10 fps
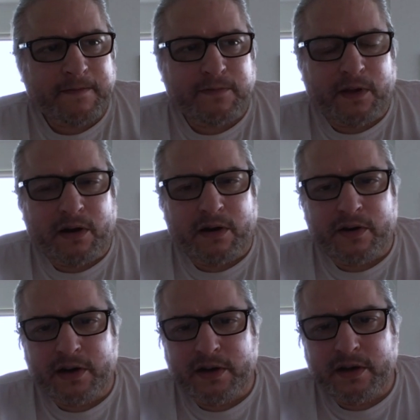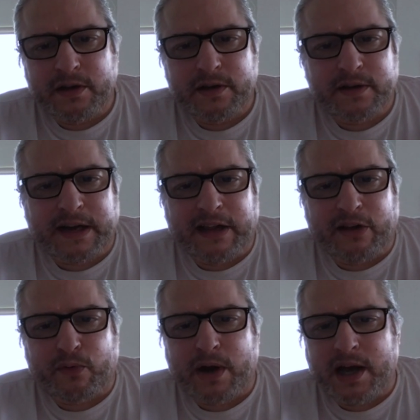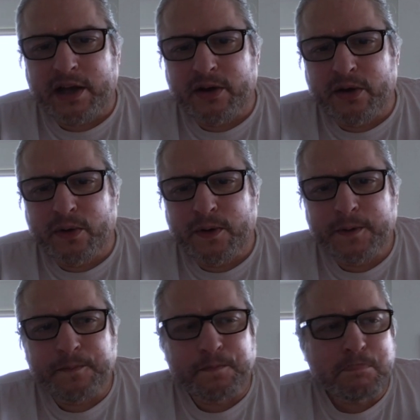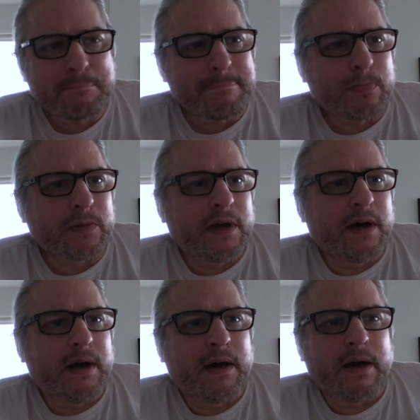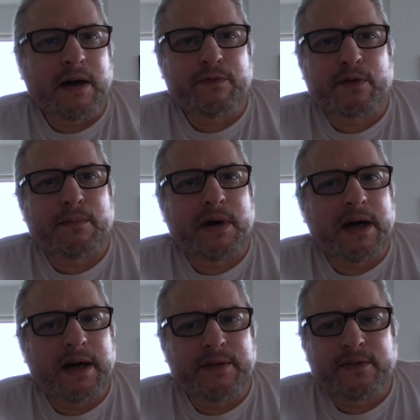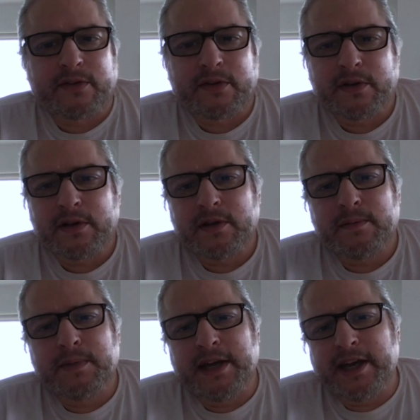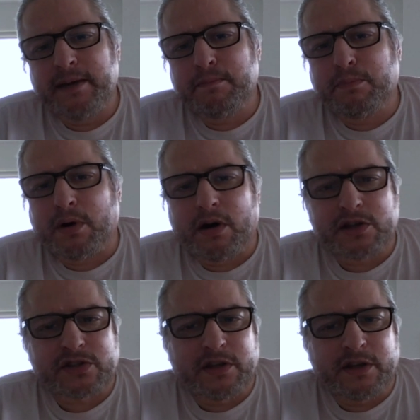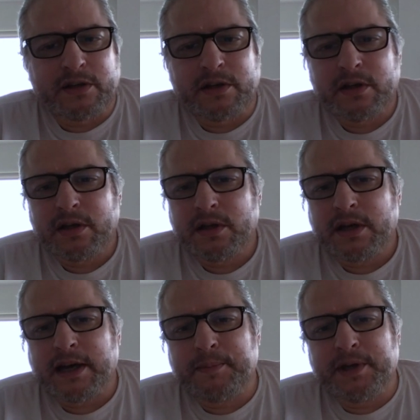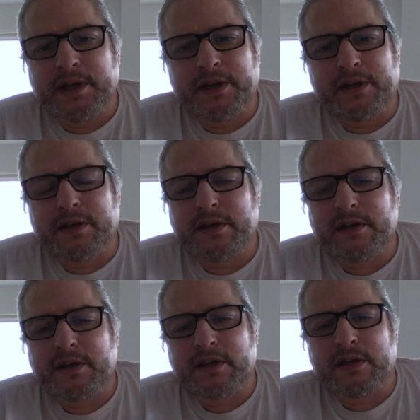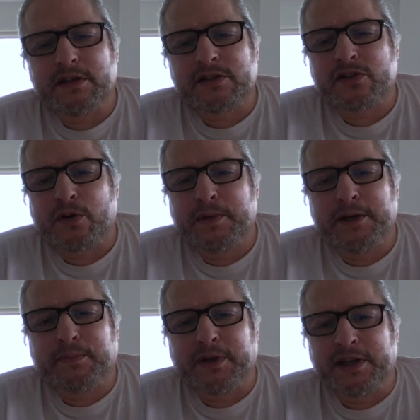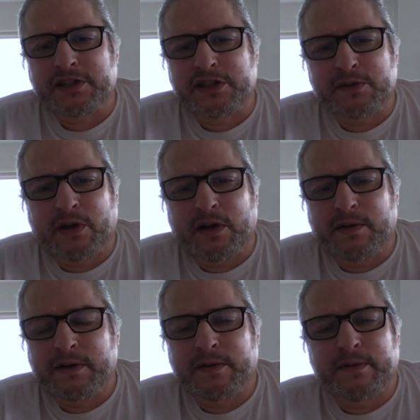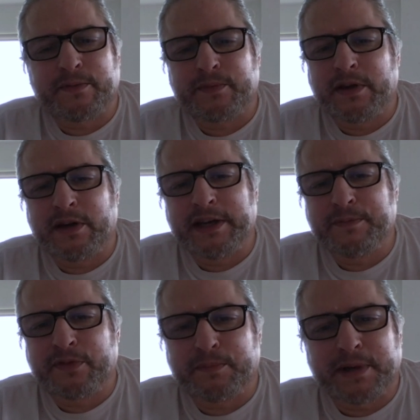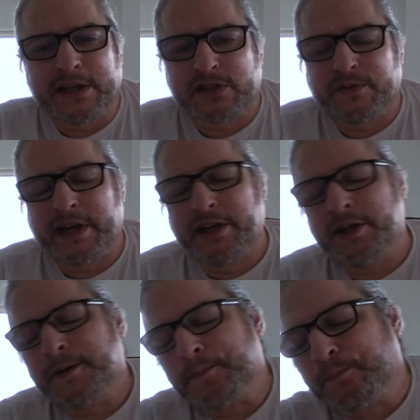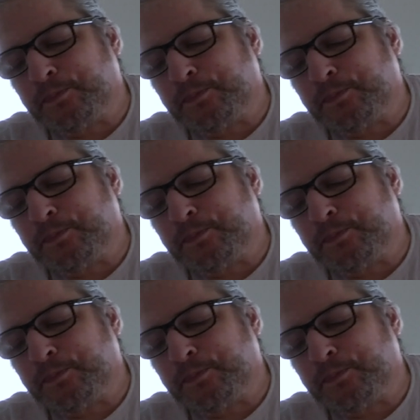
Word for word: Florida, Colorado, uh, Vermont, Maine, Boston. I mean, so many places, you know, in Pennsylvania.